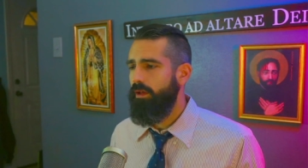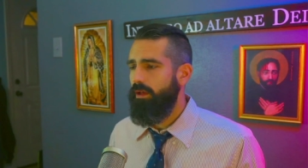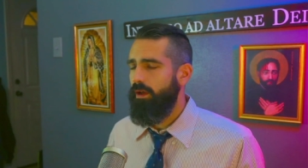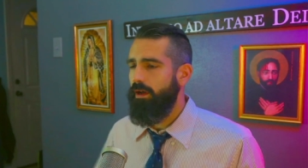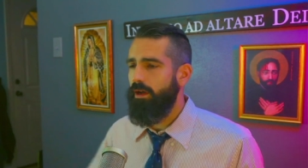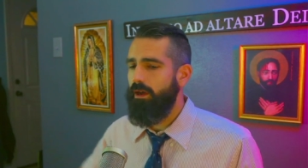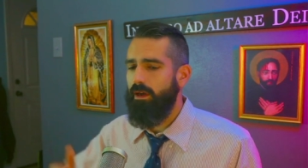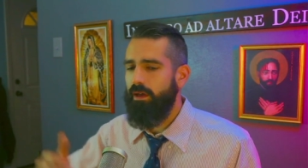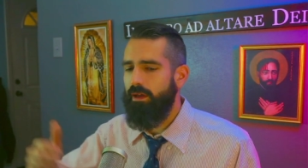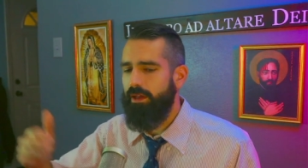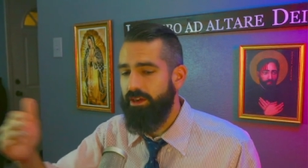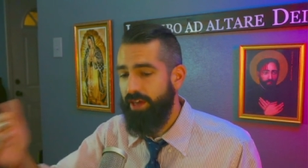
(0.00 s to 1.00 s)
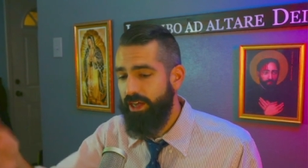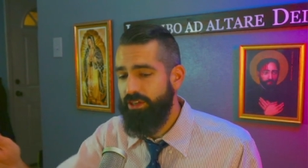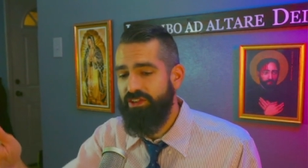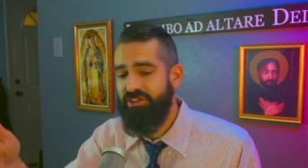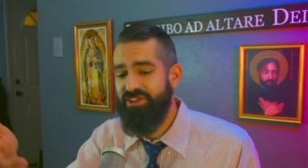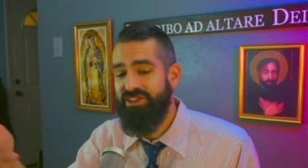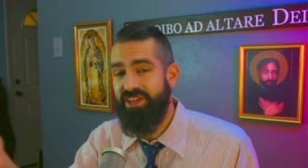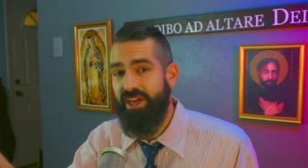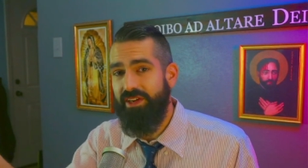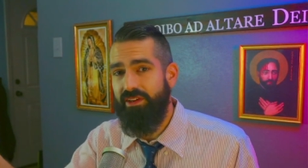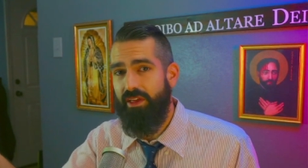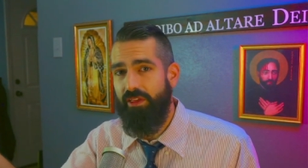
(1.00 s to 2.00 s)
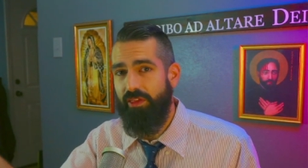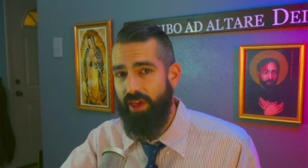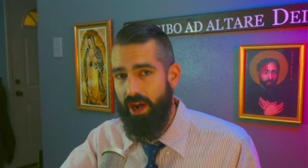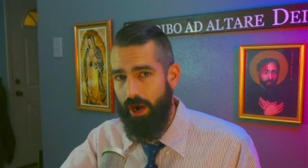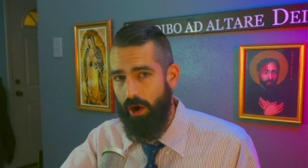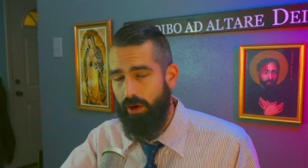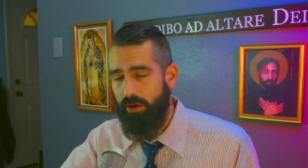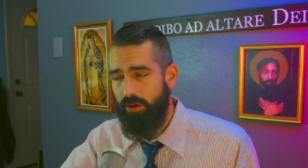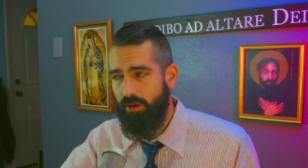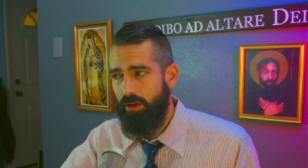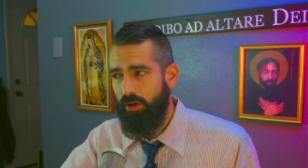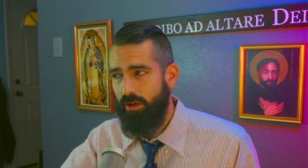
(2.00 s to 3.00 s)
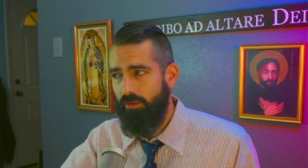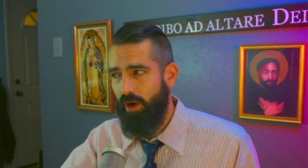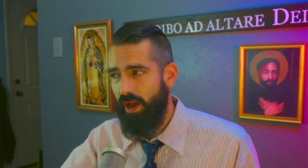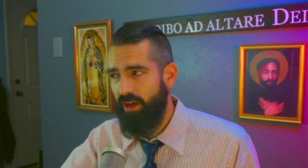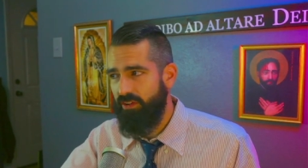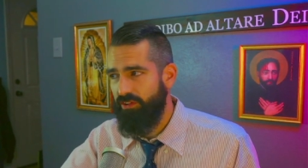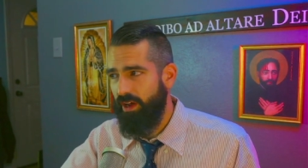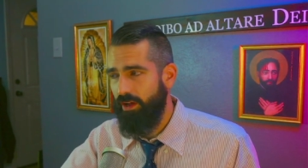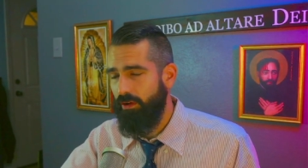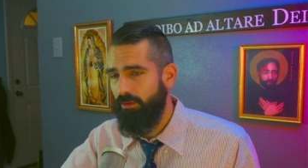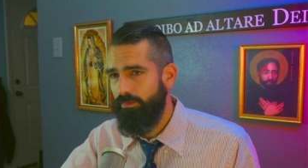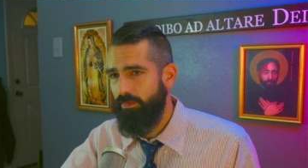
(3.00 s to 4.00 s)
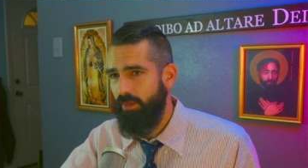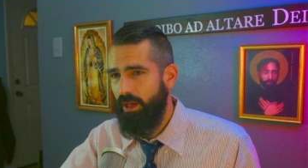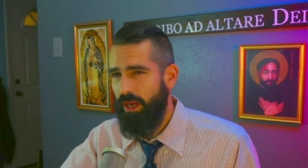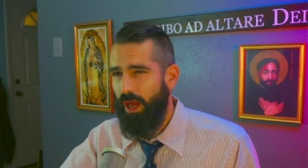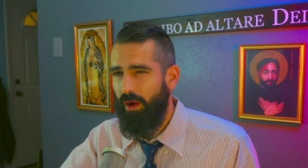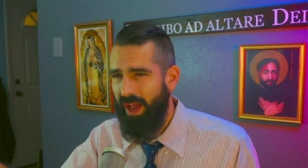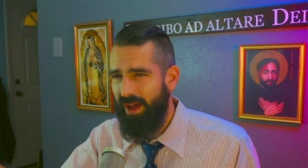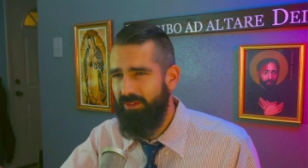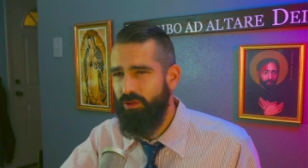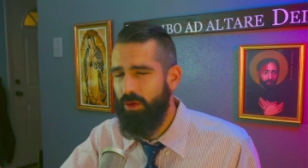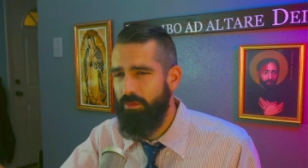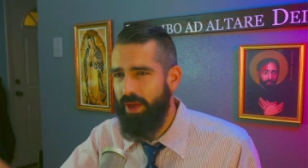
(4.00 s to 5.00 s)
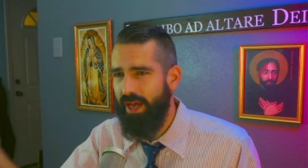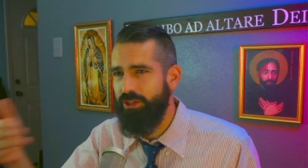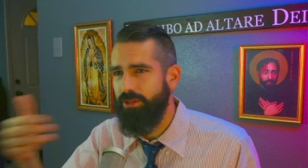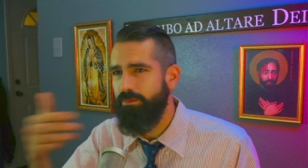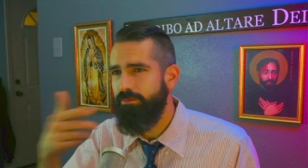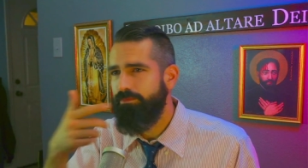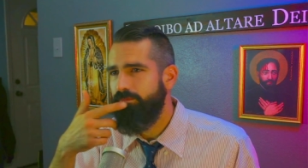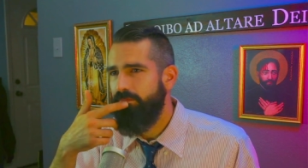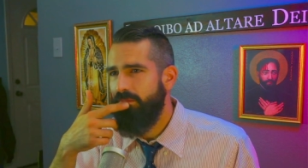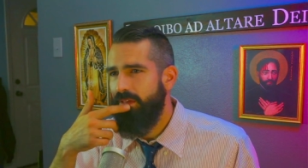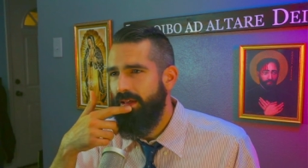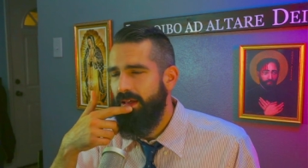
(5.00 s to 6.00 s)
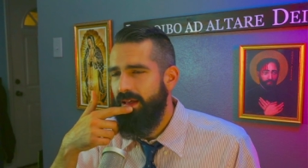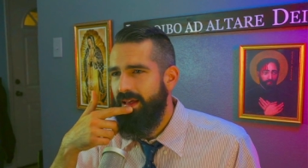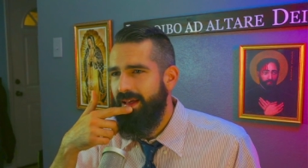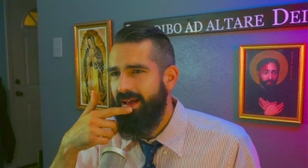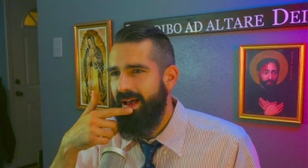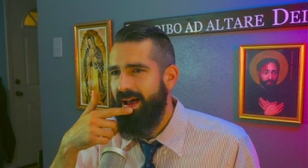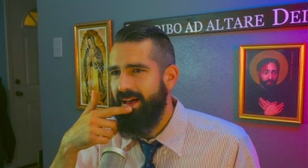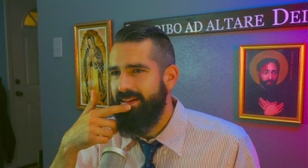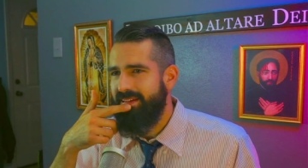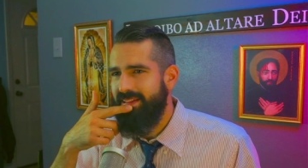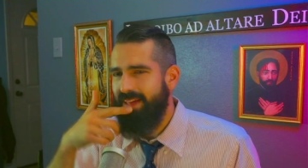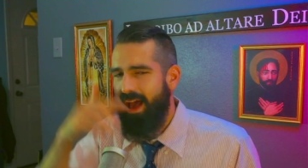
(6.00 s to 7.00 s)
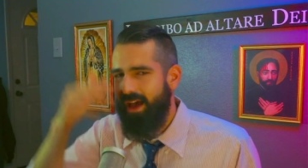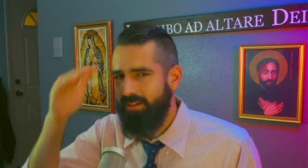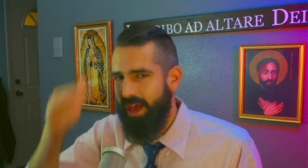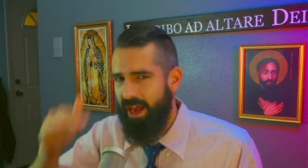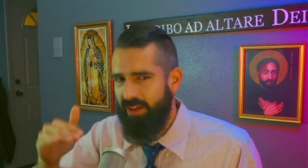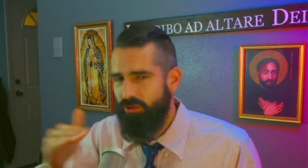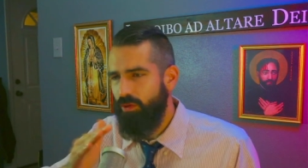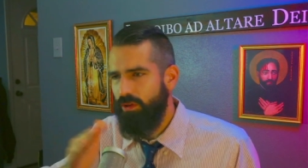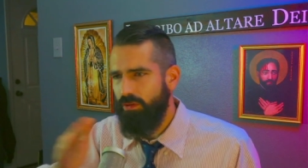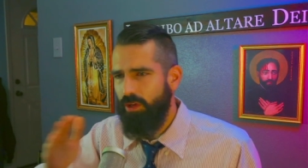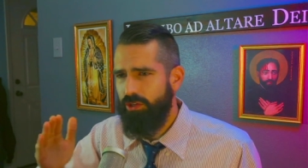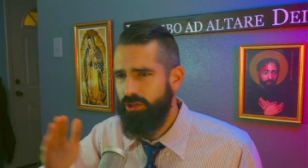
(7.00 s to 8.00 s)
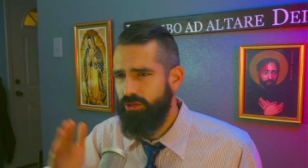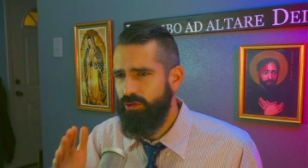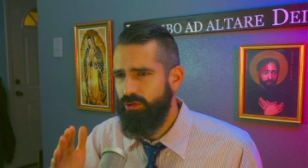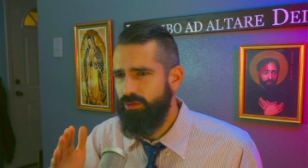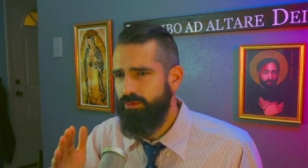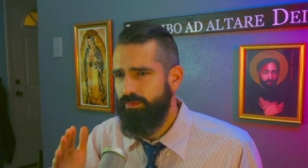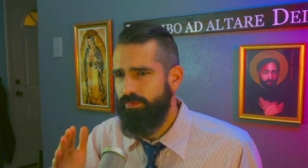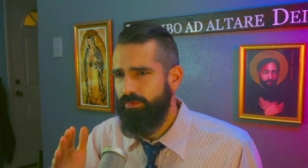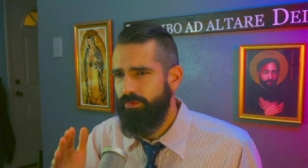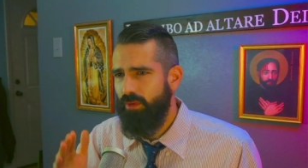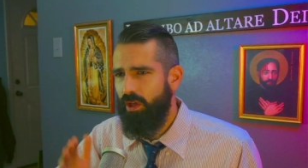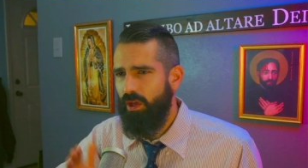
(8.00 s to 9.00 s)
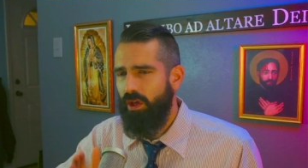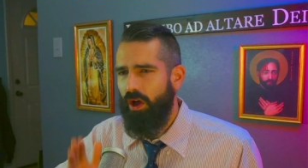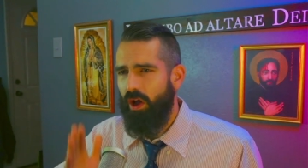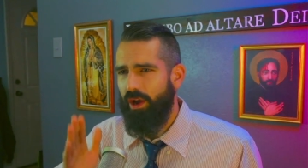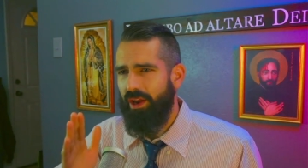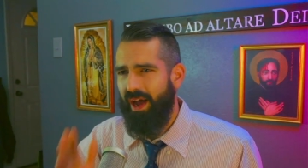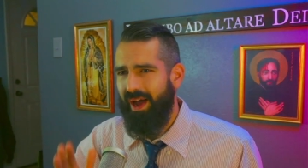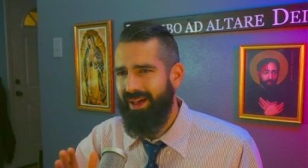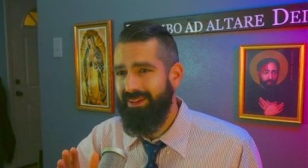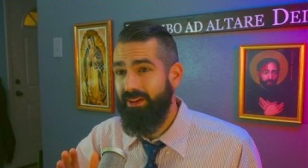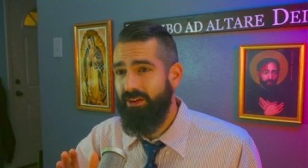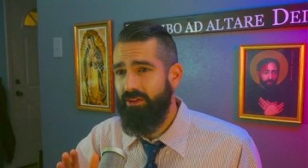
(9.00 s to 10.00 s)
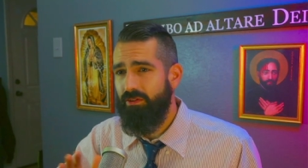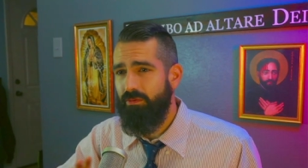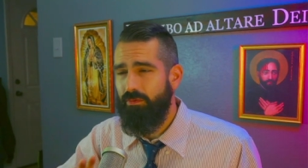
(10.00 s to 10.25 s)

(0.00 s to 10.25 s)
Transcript: Uh, Ignatius is sent there for exile. Now, I have to imagine at that latitude and longitude on an island